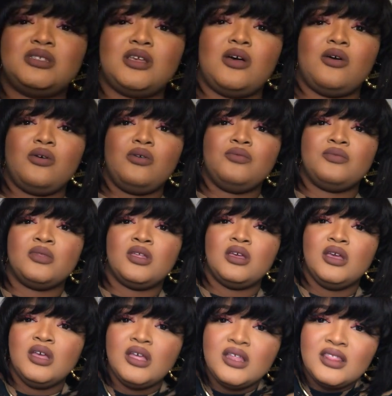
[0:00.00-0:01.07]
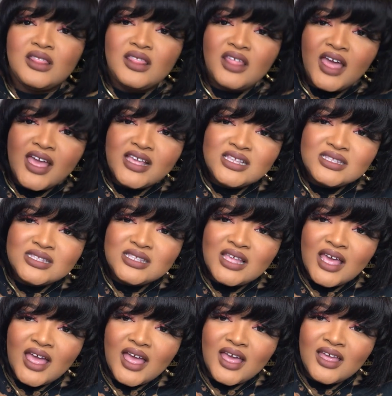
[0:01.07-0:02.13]
So, that is
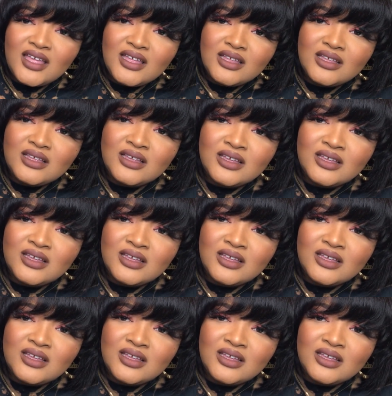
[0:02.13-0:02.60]
that.